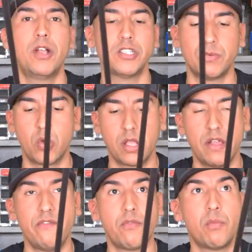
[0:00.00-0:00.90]
much more
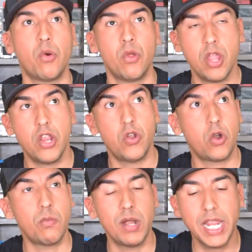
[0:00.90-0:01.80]
comfortable.
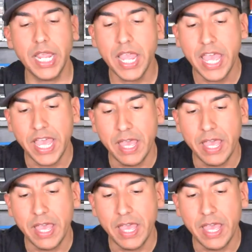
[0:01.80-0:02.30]
Normally,